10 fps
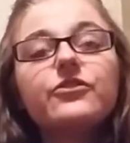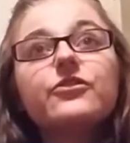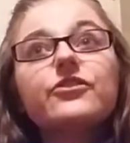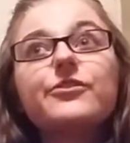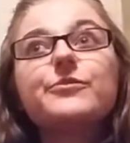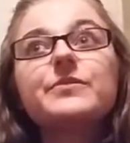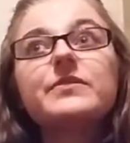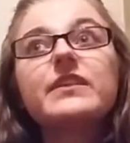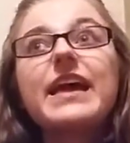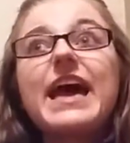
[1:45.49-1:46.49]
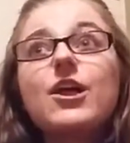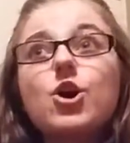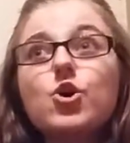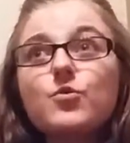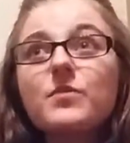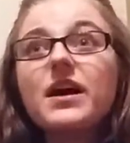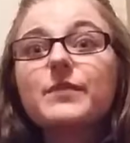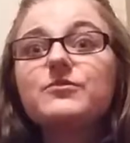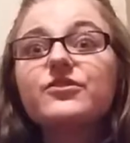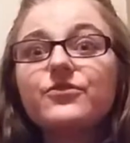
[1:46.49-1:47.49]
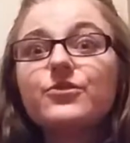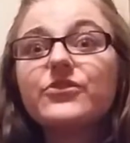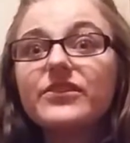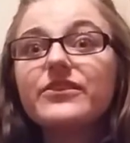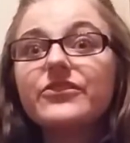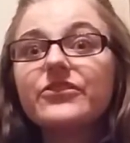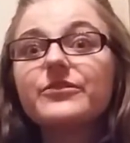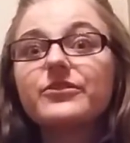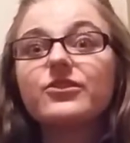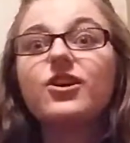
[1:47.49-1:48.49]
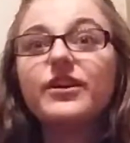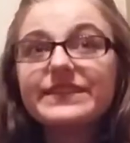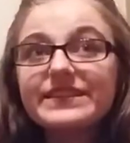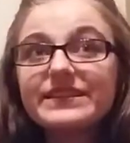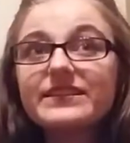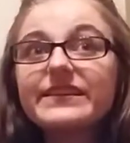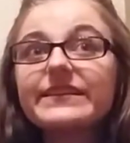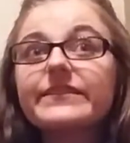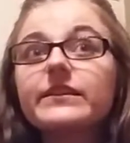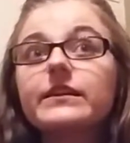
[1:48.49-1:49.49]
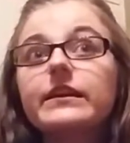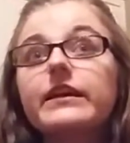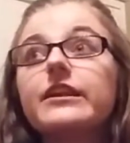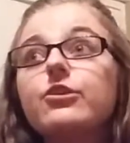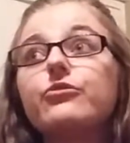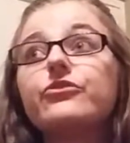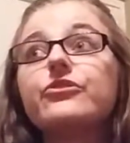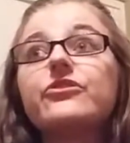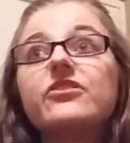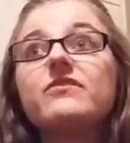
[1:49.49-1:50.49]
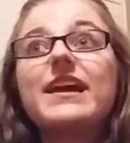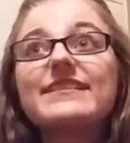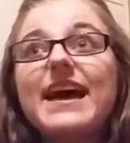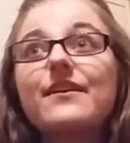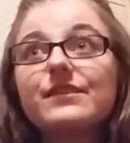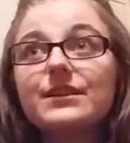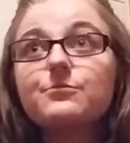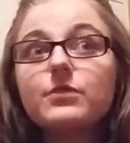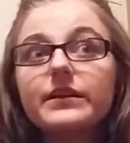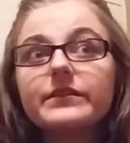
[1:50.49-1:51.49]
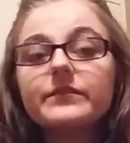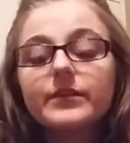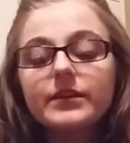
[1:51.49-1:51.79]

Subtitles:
So at home, I'm diffusing this constantly, and I also use the Vitality one